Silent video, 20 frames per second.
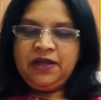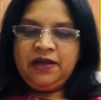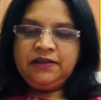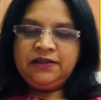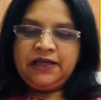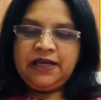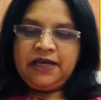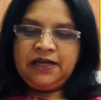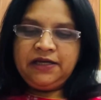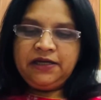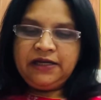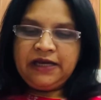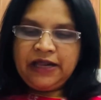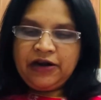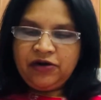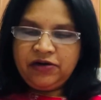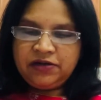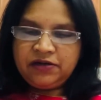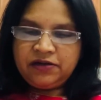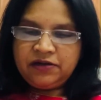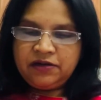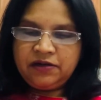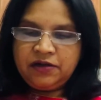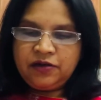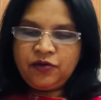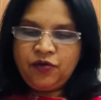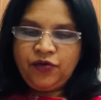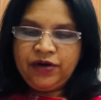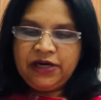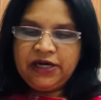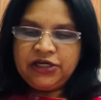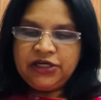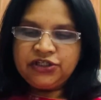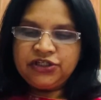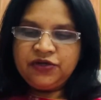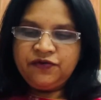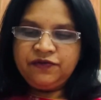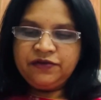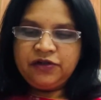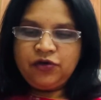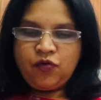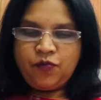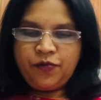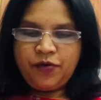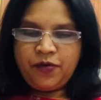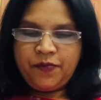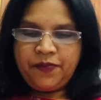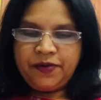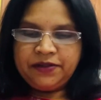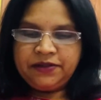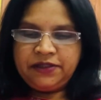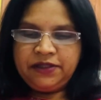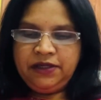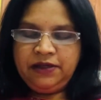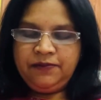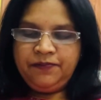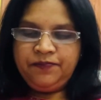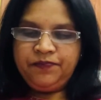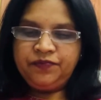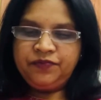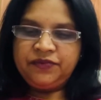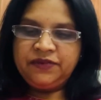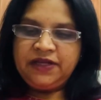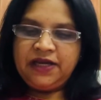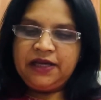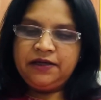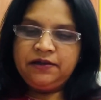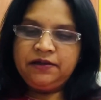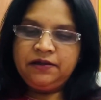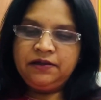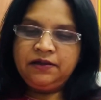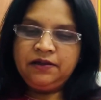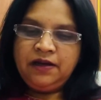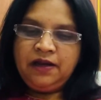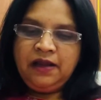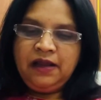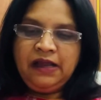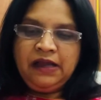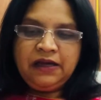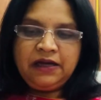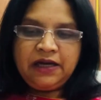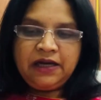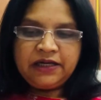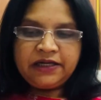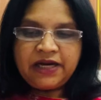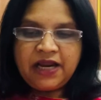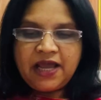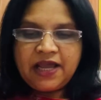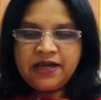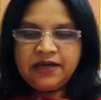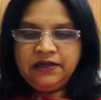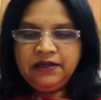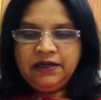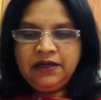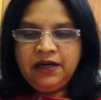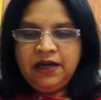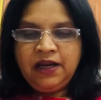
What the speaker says: then correlation with the homeopathy, then cation,